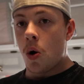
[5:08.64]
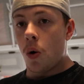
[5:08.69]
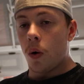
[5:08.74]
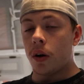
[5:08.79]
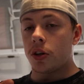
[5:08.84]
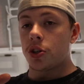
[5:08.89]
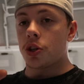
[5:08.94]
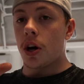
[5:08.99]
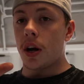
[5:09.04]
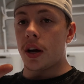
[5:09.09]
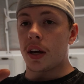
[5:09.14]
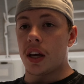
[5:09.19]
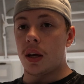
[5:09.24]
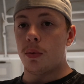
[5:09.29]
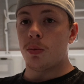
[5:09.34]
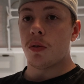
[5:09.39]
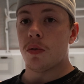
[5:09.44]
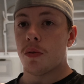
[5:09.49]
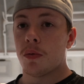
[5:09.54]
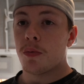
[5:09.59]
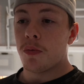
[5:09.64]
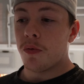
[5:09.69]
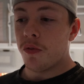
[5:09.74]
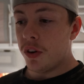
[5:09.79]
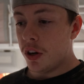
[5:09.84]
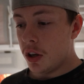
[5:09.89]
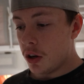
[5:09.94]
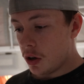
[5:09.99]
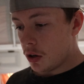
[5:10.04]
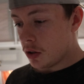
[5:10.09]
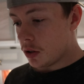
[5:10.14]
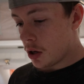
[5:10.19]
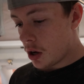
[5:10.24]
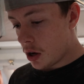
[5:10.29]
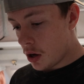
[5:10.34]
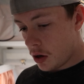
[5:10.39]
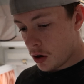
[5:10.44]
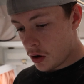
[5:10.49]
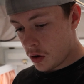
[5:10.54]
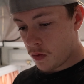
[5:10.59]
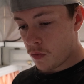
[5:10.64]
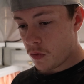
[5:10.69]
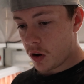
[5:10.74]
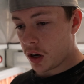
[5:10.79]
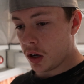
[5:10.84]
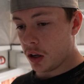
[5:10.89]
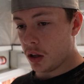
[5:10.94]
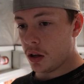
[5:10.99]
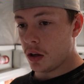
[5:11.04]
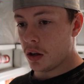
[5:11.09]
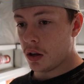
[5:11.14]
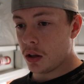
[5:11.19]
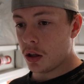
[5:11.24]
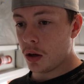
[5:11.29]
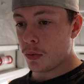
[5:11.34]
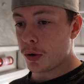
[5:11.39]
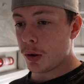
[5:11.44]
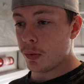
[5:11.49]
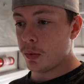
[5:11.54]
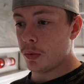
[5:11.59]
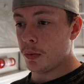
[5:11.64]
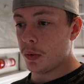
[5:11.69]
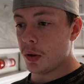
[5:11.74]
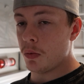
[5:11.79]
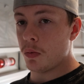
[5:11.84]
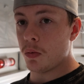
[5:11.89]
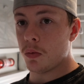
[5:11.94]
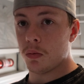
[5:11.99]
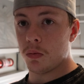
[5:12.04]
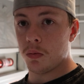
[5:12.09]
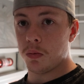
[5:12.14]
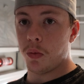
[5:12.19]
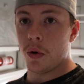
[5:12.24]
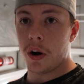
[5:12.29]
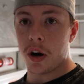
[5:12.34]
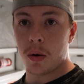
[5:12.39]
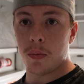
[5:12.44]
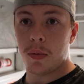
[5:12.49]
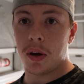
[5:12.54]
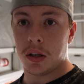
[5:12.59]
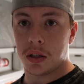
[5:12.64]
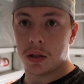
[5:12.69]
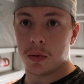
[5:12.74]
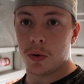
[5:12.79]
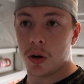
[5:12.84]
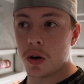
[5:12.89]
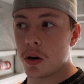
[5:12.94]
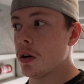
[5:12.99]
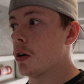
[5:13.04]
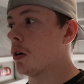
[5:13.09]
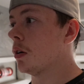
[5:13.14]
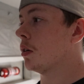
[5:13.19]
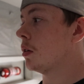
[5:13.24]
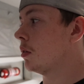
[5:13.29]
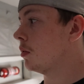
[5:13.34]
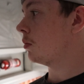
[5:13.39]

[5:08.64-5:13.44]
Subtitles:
we'll try and keep the videos regular. There'll probably be one of me tomorrow.